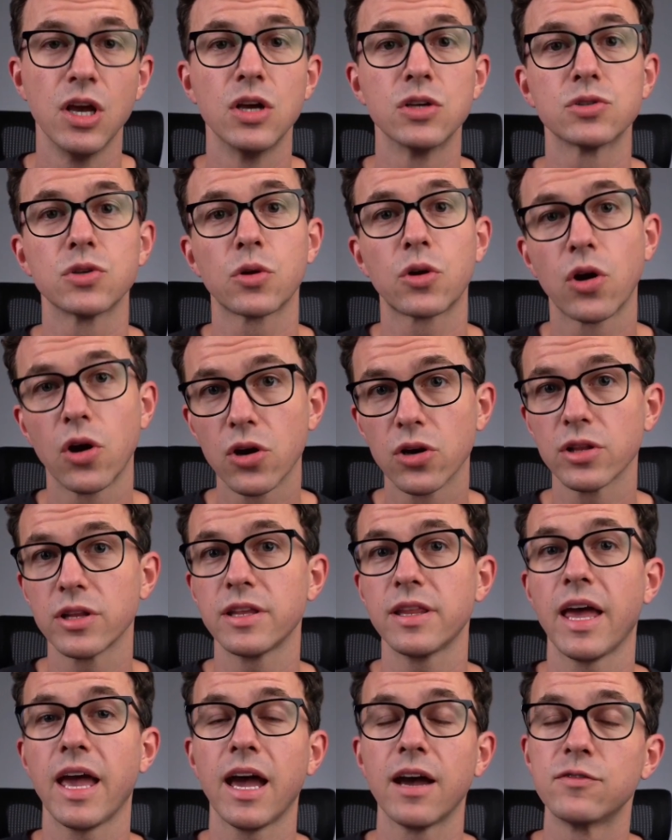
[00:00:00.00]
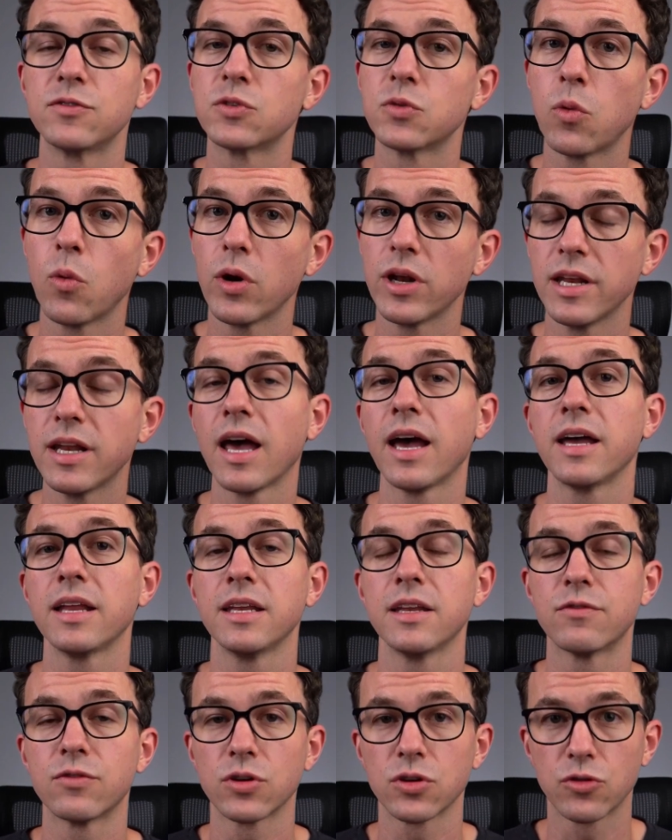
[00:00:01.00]
So currently they have 29
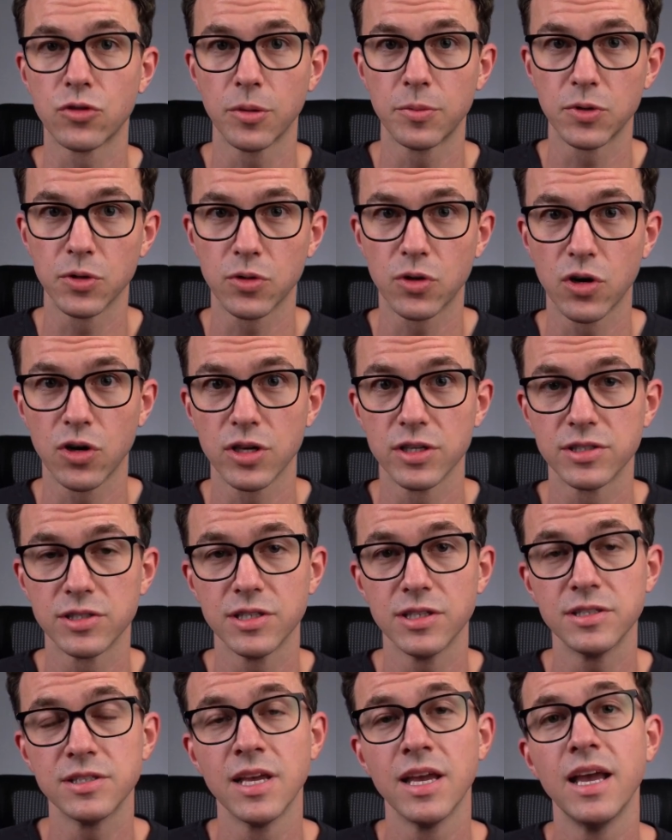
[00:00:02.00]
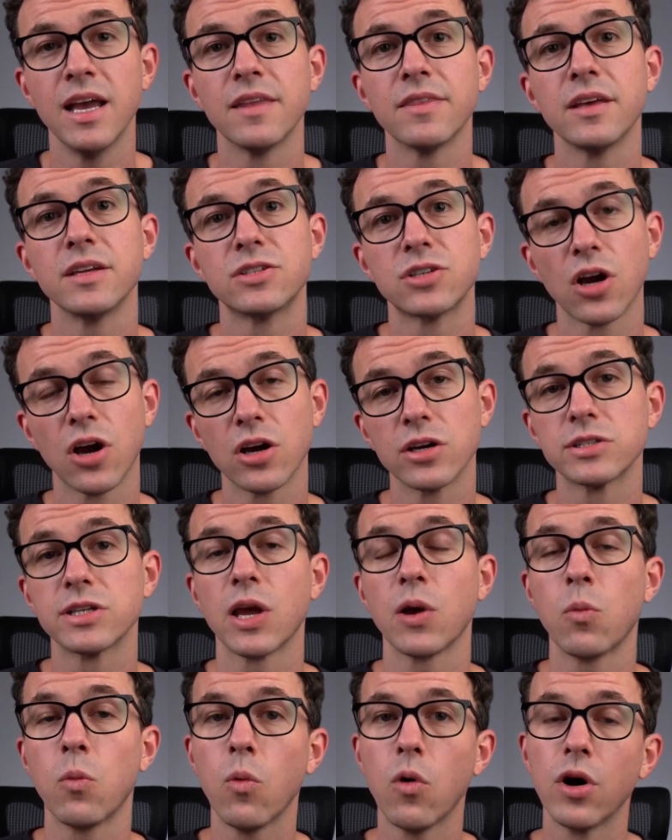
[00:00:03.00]
different cryptocurrencies. They charge
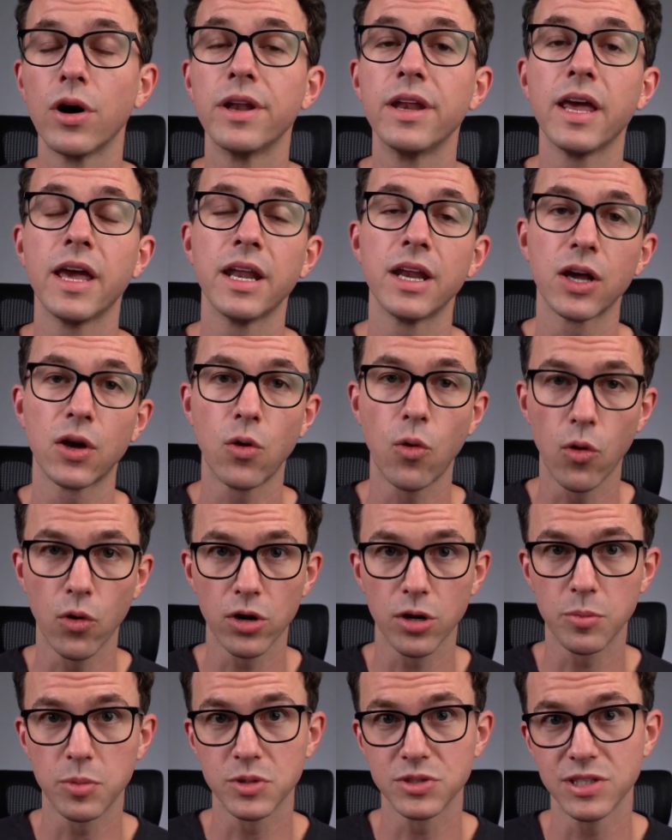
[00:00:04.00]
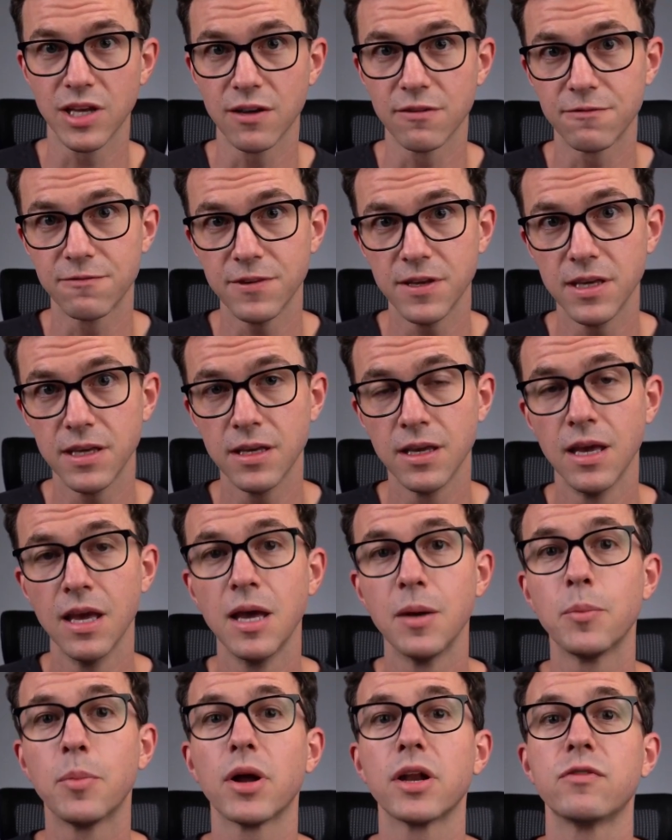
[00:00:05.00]
a one and a quarter percent fee,
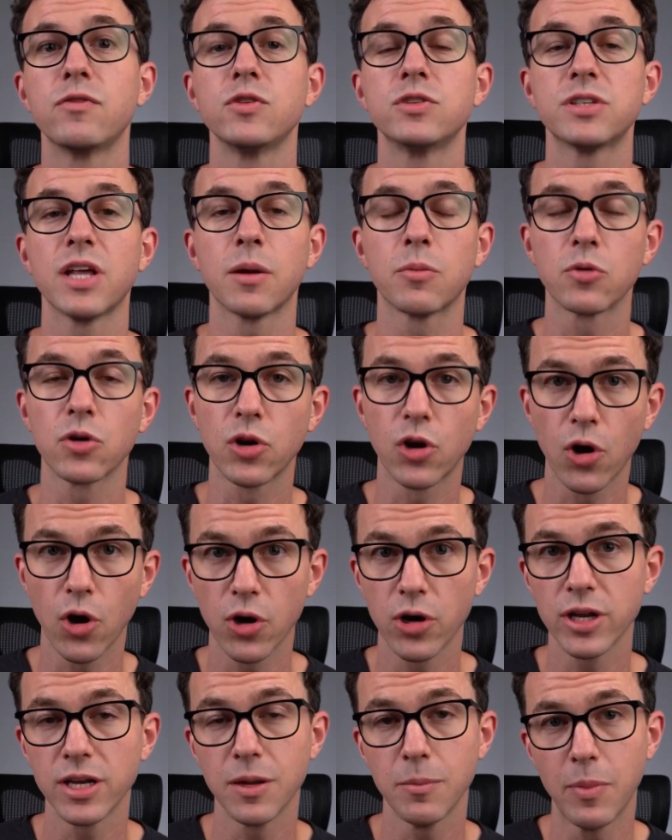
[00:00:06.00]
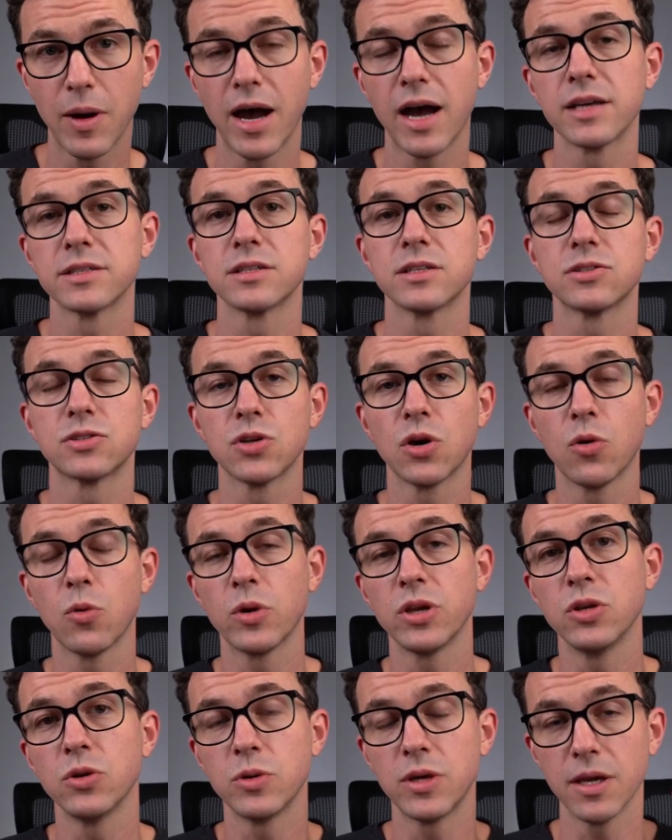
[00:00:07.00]
but if you set up recurring deposits, so
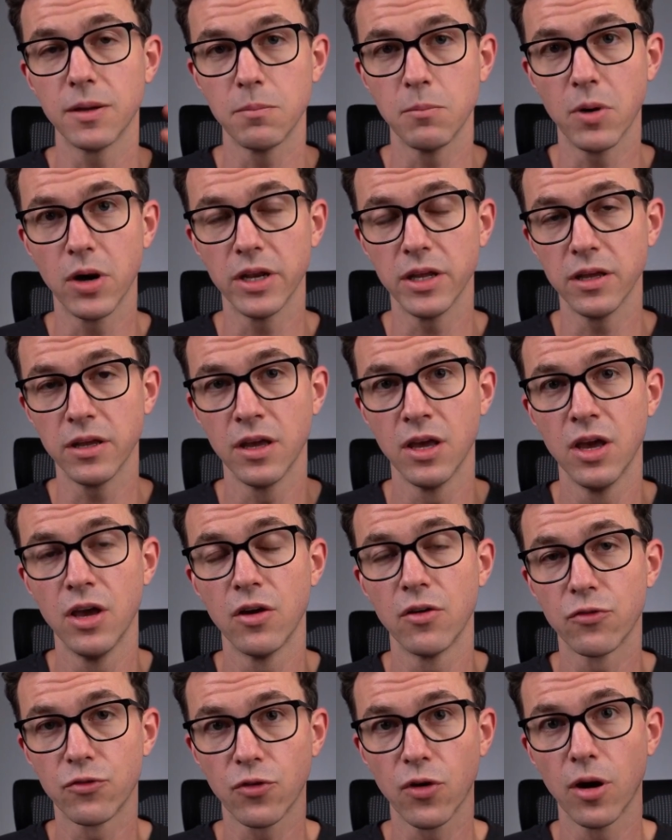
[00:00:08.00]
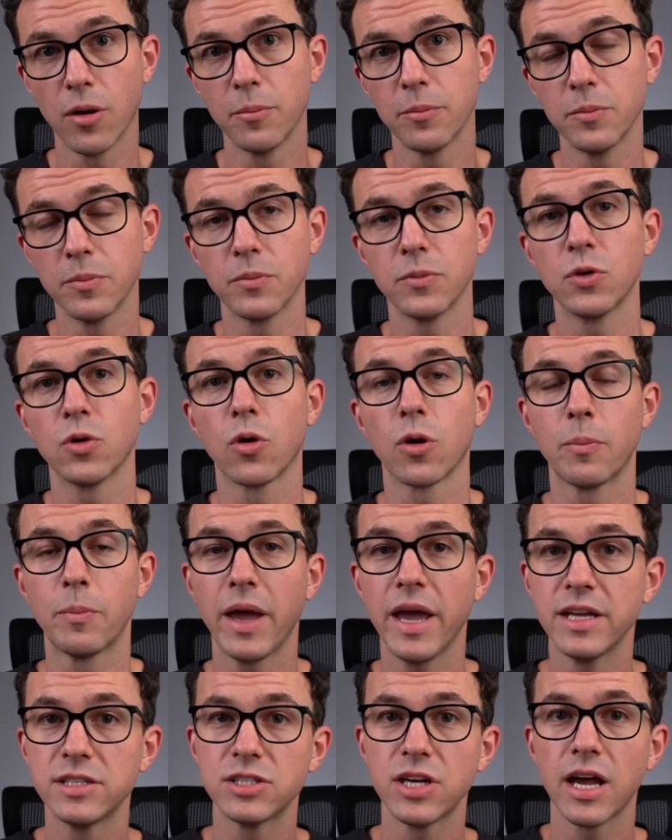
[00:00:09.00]
when you get money from your
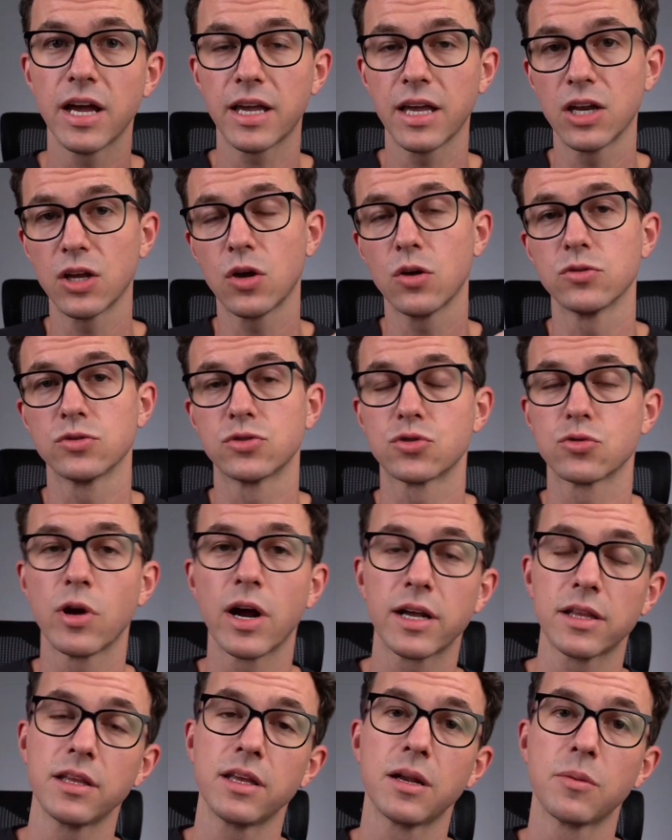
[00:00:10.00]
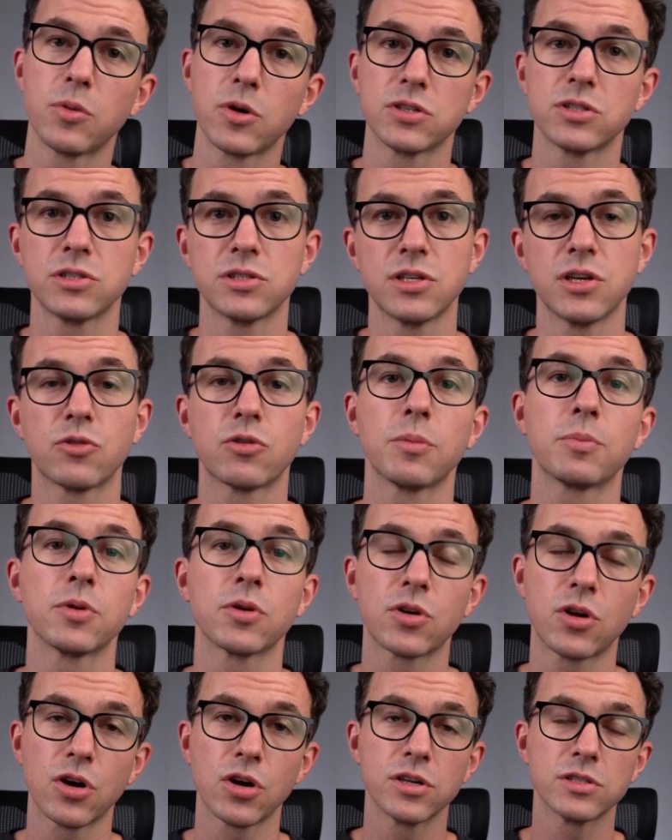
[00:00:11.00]
paycheck and it goes directly into purchasing
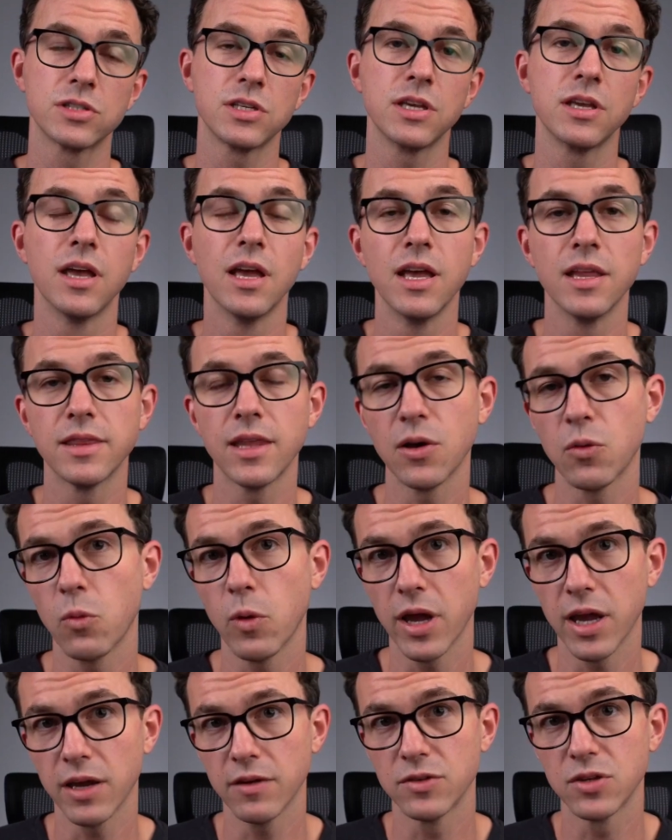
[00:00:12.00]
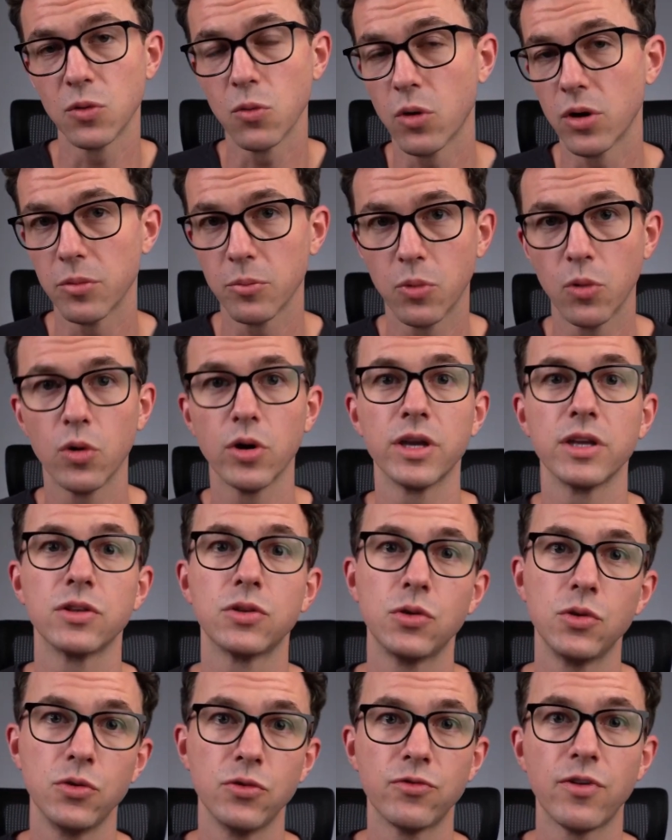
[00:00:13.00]
cryptocurrency, they waive the
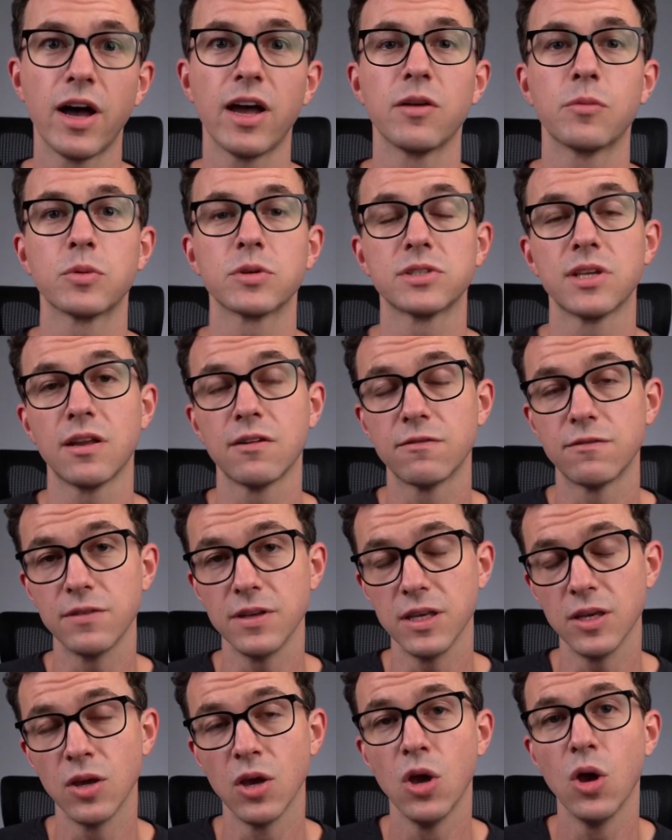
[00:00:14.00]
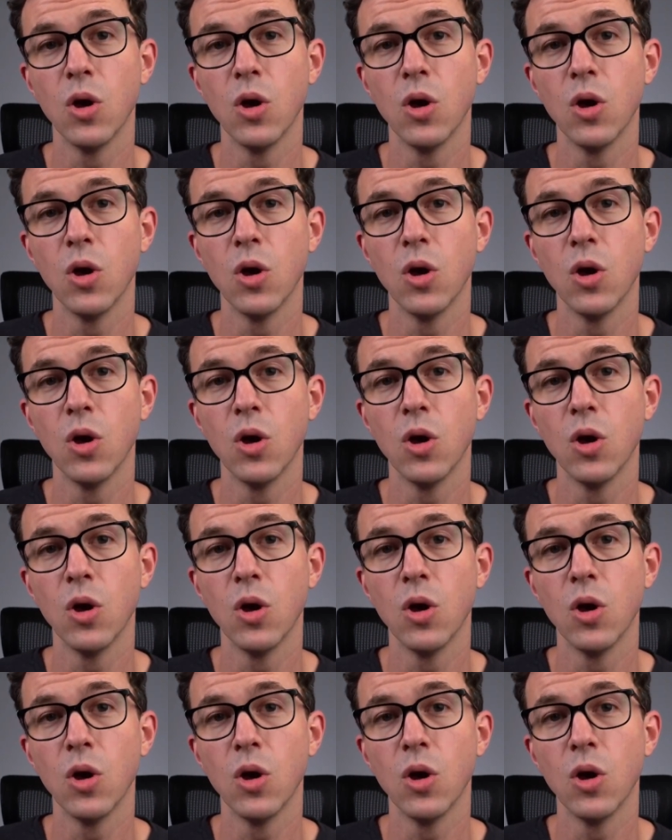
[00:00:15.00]
1.25% fee.